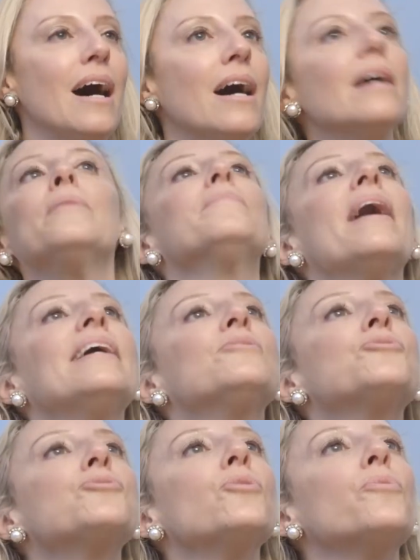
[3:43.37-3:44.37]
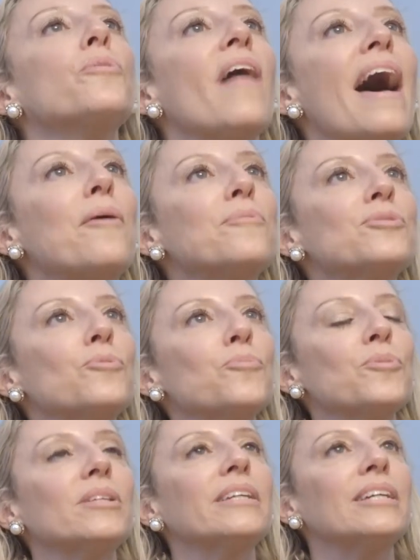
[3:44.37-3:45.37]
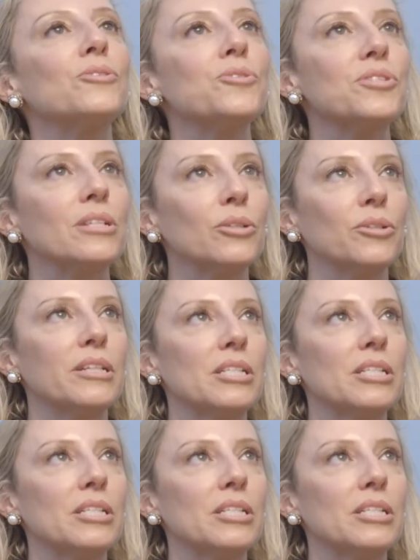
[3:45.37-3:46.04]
And so that was a really interesting learning